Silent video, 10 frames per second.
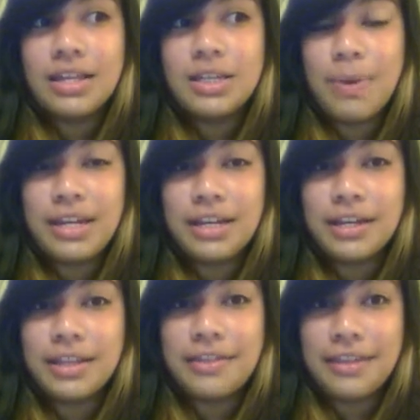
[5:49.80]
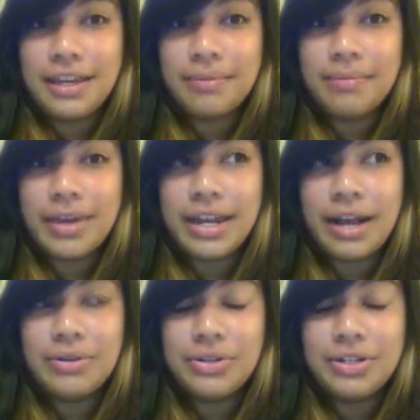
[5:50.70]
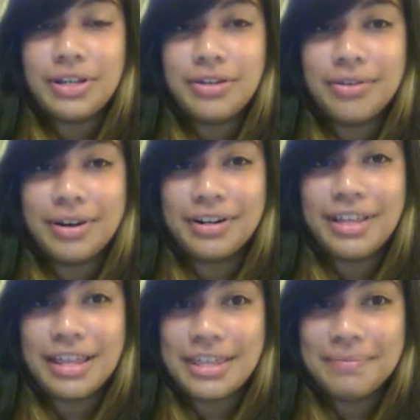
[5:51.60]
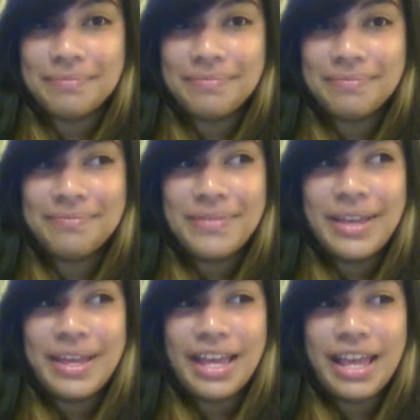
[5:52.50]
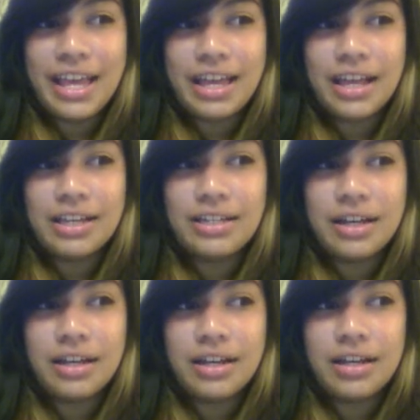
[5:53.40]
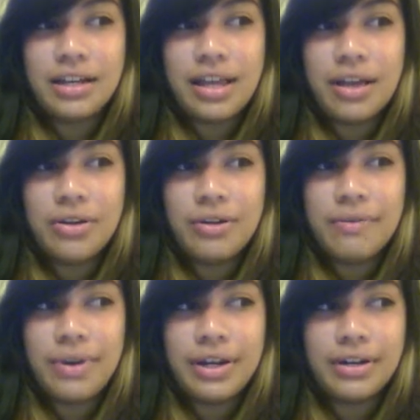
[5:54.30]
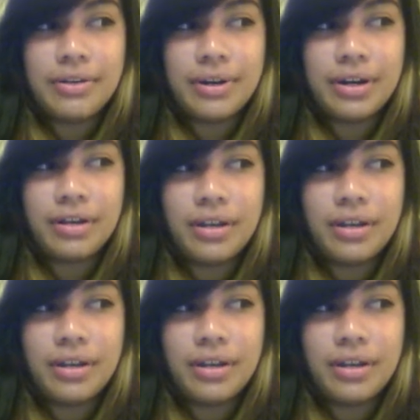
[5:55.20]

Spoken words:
depending on the theme and how interested you are in that theme, and on how good of a writer you are.